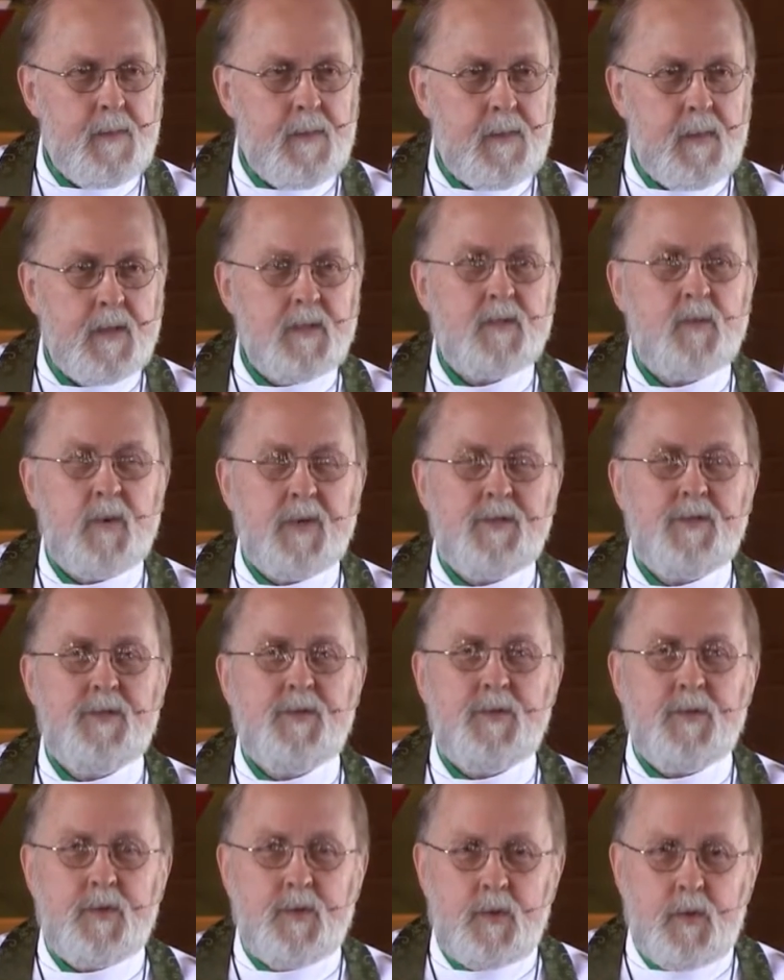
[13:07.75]
It's what you
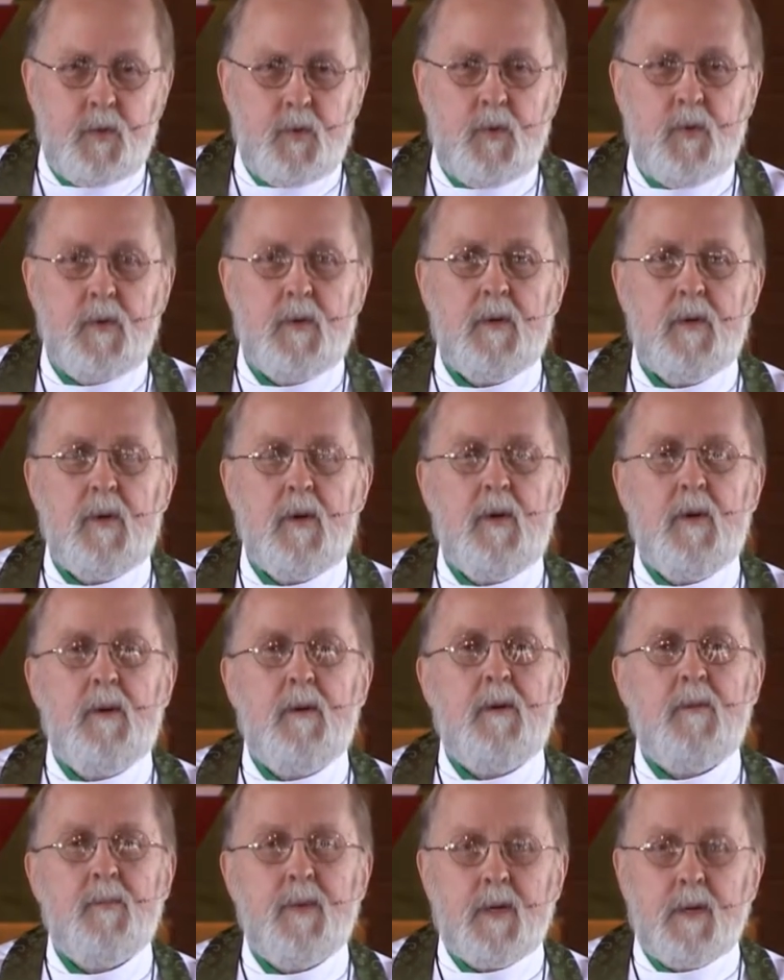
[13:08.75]
do
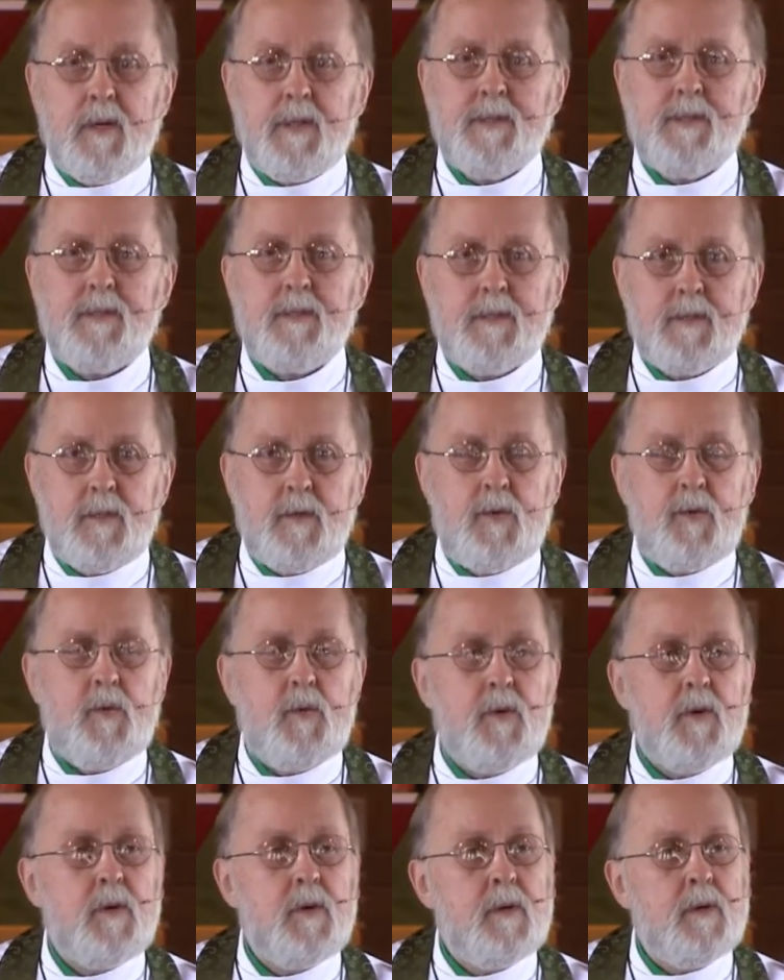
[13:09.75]
because it's
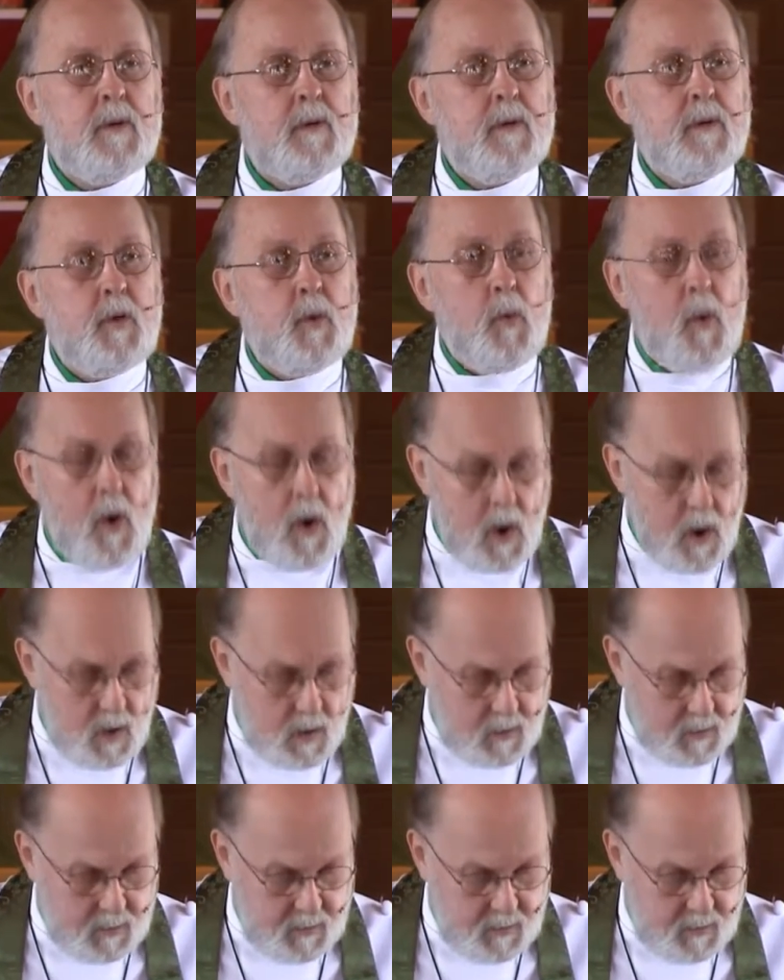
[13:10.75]
who you are.